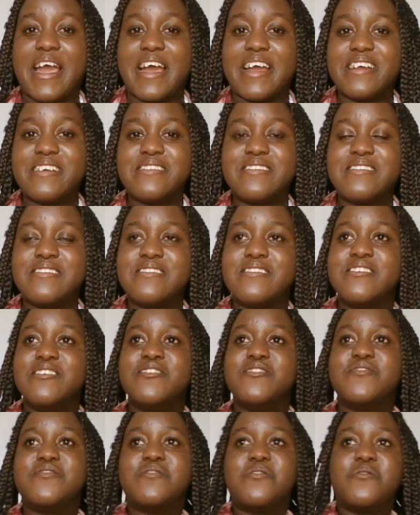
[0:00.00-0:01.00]
ID.
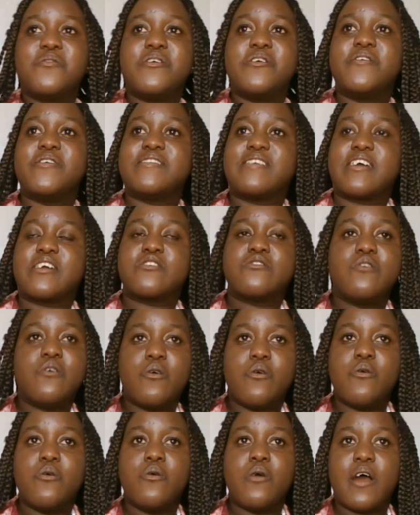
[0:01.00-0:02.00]
So he was like,
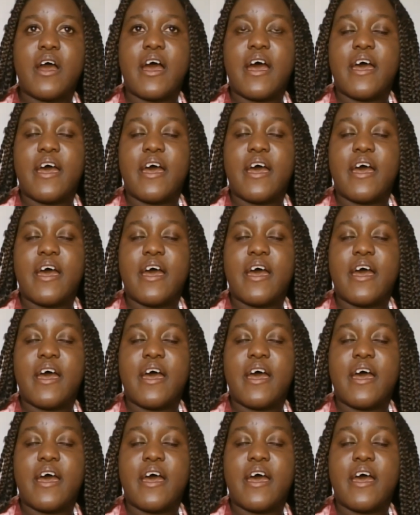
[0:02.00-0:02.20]
no,